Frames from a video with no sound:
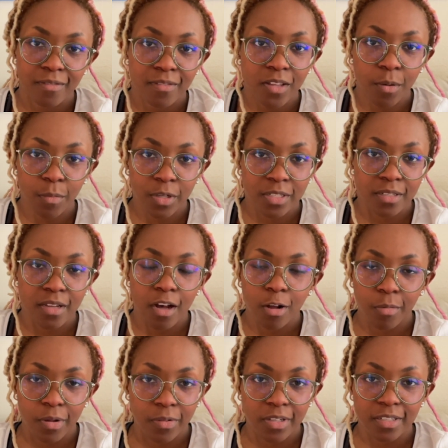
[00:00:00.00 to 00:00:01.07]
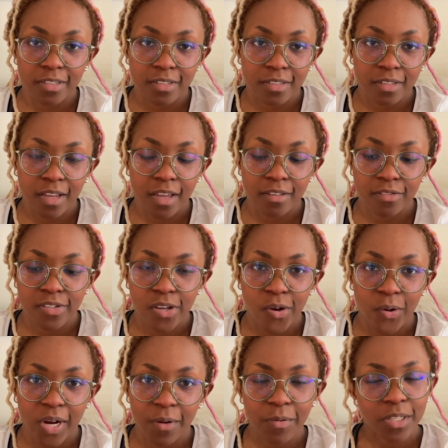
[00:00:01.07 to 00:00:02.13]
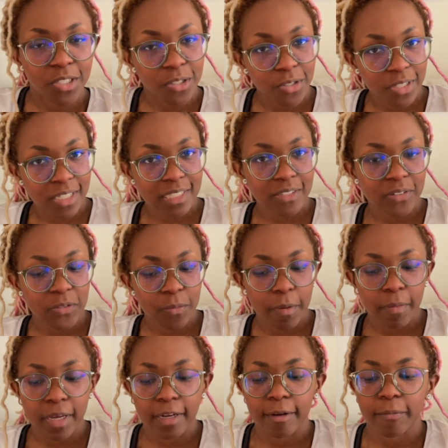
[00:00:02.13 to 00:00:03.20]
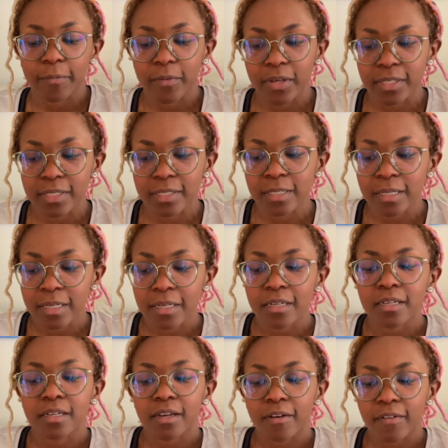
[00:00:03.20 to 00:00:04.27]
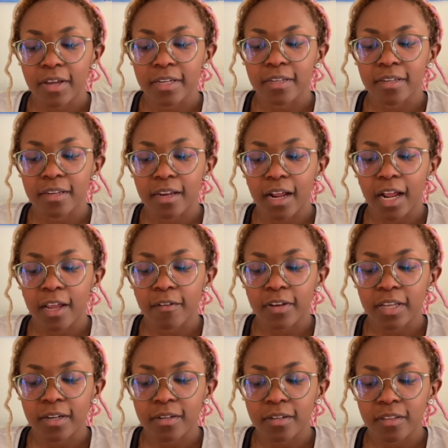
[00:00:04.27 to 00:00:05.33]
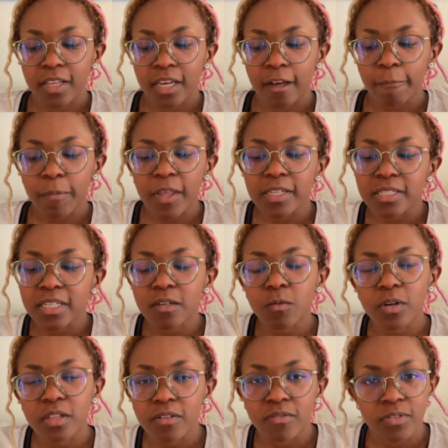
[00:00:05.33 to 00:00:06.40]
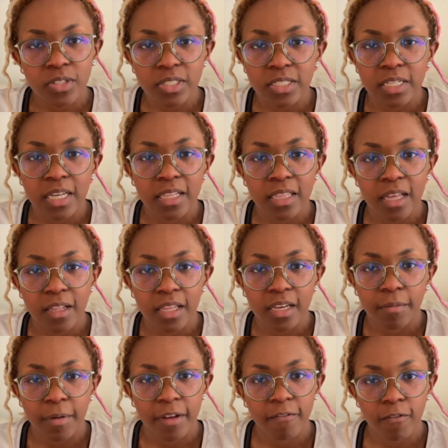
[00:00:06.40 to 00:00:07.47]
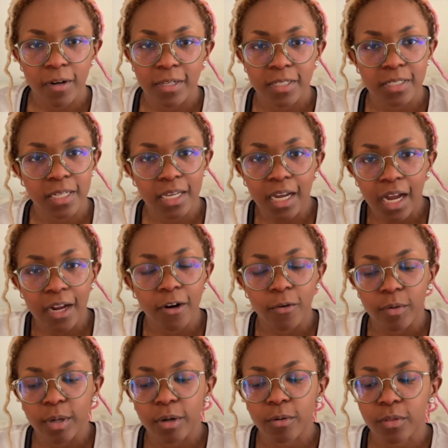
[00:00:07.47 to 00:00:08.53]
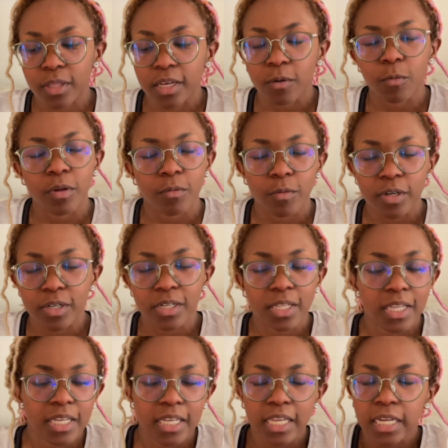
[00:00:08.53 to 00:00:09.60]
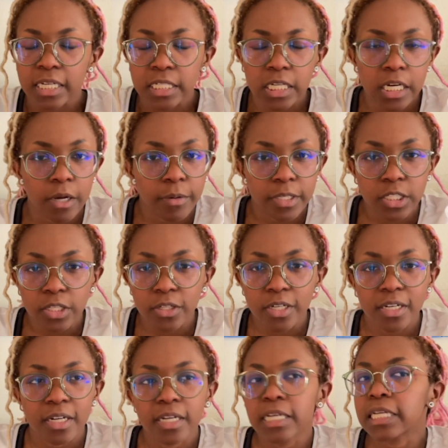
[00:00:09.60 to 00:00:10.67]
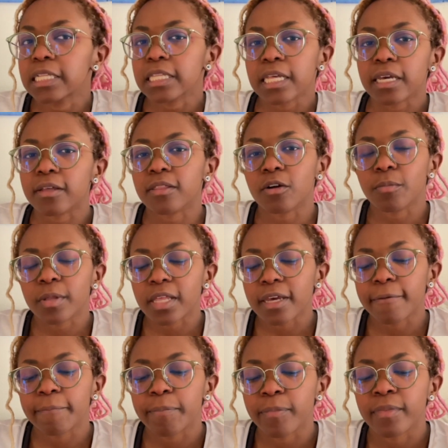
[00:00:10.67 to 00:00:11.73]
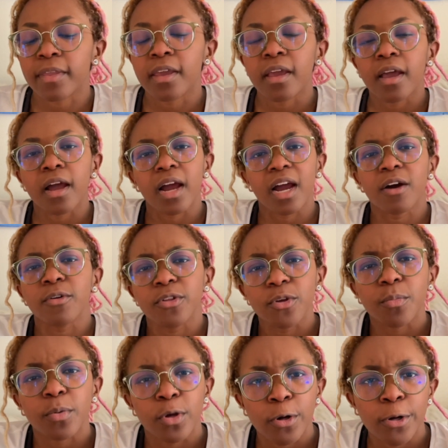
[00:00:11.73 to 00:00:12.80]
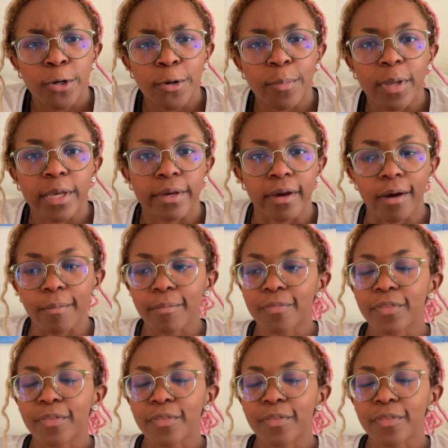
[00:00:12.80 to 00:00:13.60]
Thumbless, elbowless. And so I want to show you guys how I do my makeup, because that's like one of the first thing that like my friends like IRL, like when we're like getting to know each other, like they'll be like, how do you put on your makeup?